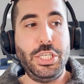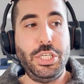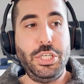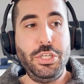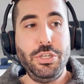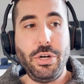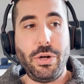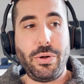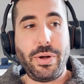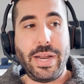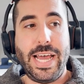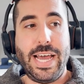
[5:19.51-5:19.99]

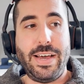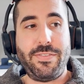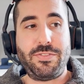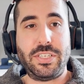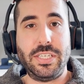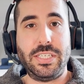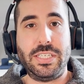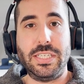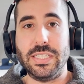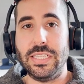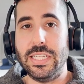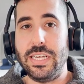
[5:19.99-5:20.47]
you don't have
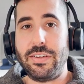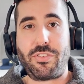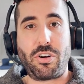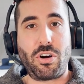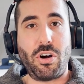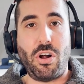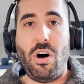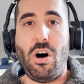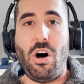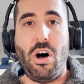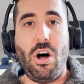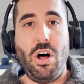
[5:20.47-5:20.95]
to
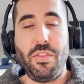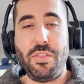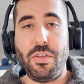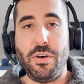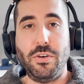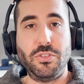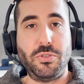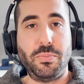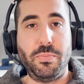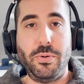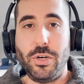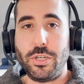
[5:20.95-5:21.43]
deliver all
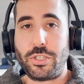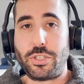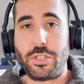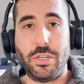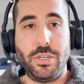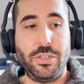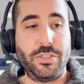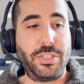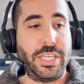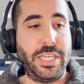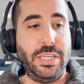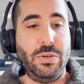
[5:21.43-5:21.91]
those bushels